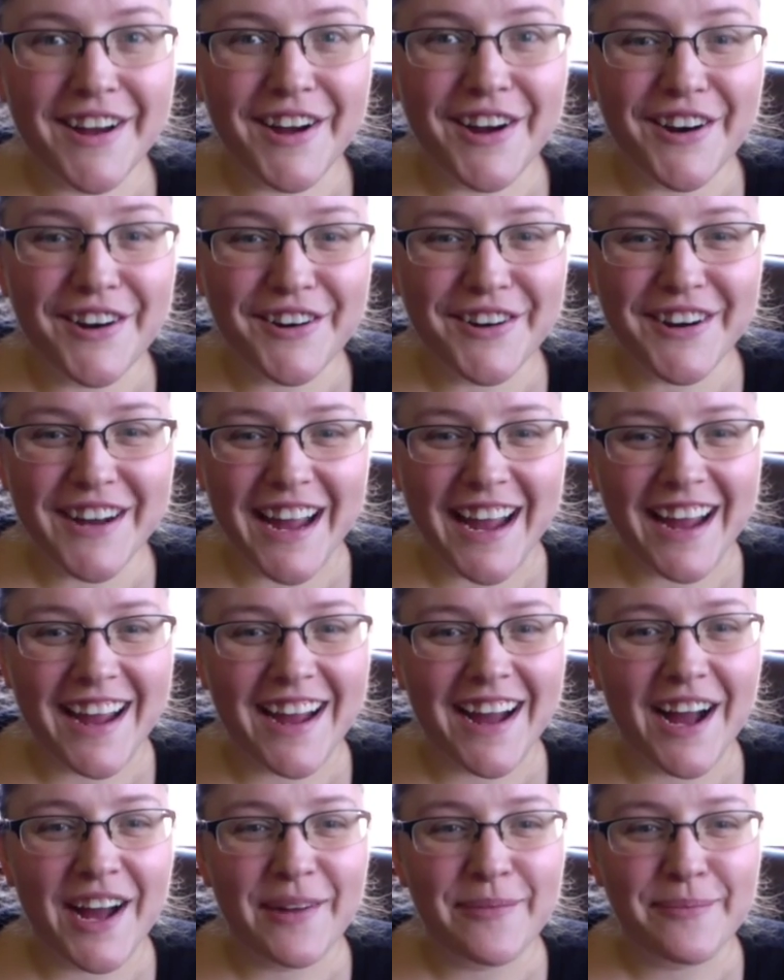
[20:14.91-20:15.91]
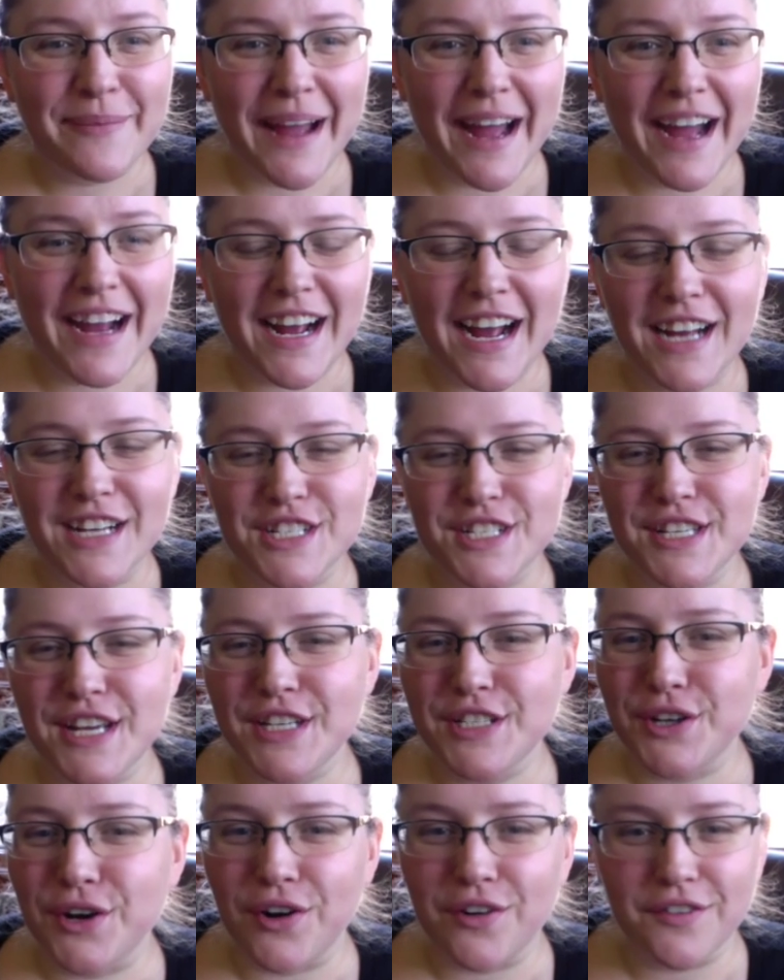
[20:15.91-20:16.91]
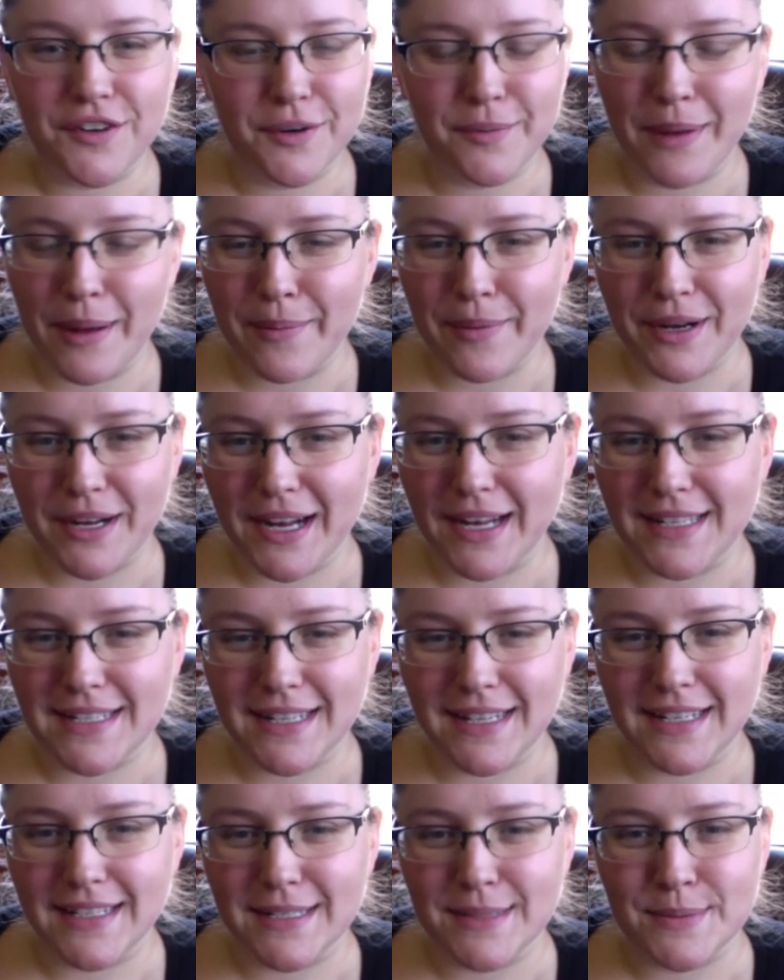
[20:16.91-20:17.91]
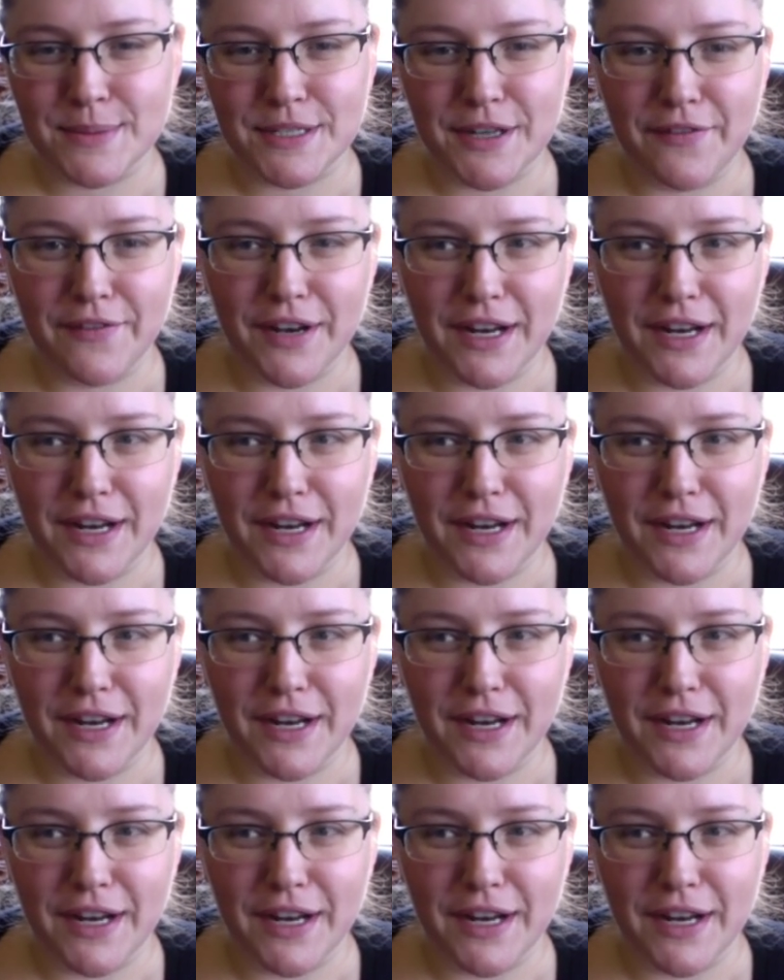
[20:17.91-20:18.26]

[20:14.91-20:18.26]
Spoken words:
Okay, I'm back. I just had to go over to my bookcase and get some stuff,